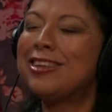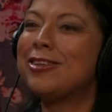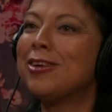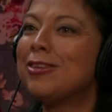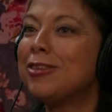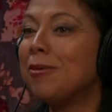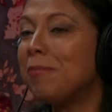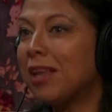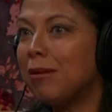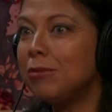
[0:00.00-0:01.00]
So
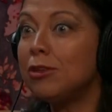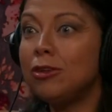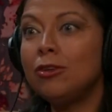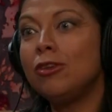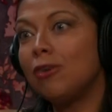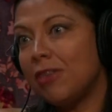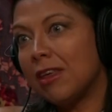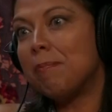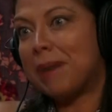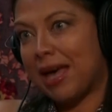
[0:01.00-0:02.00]
sometimes you know
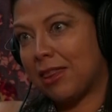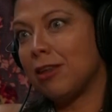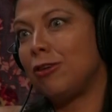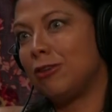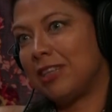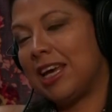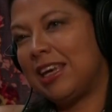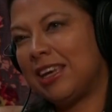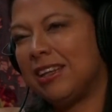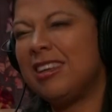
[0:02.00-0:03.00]
the path you're
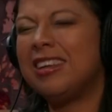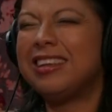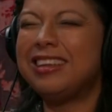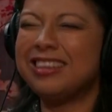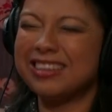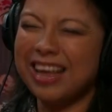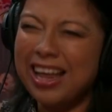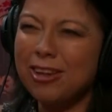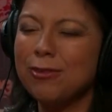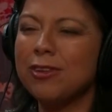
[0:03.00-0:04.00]
taking. It's
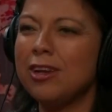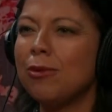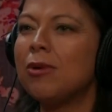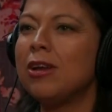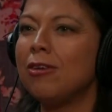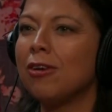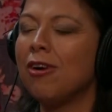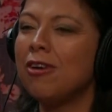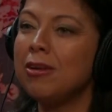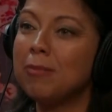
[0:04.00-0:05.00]
kind of clear where you're
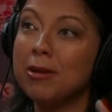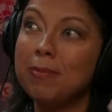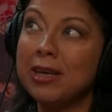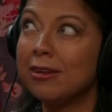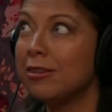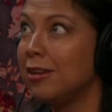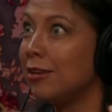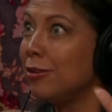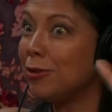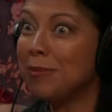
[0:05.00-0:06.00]
going, but because there
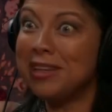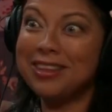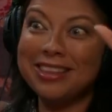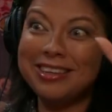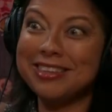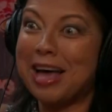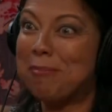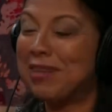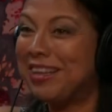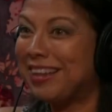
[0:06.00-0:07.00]
is so many things
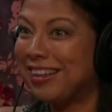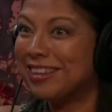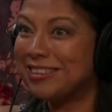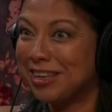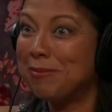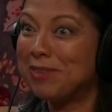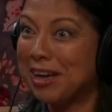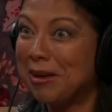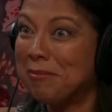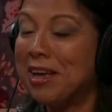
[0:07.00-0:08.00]
happening at the same
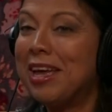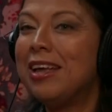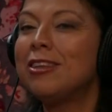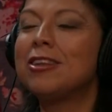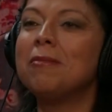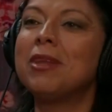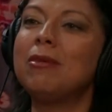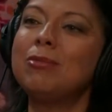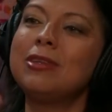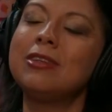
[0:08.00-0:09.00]
time,
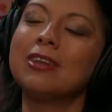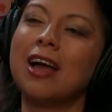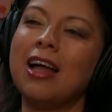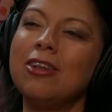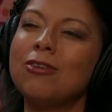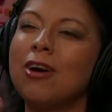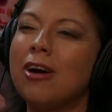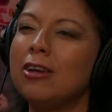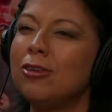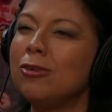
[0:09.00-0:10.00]
sometimes it's kind of
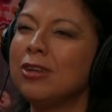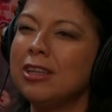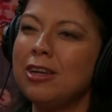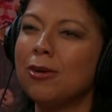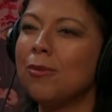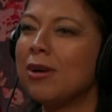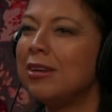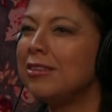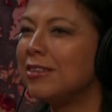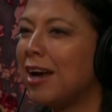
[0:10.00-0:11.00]
hard to clear where
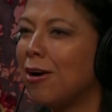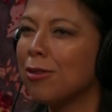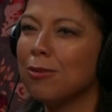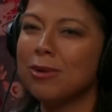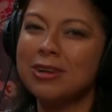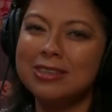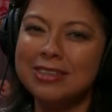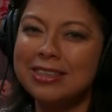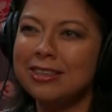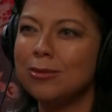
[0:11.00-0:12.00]
is south, where is
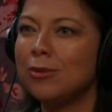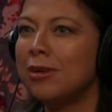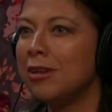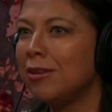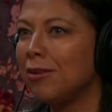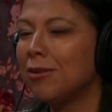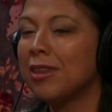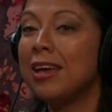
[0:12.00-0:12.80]
east, where is north.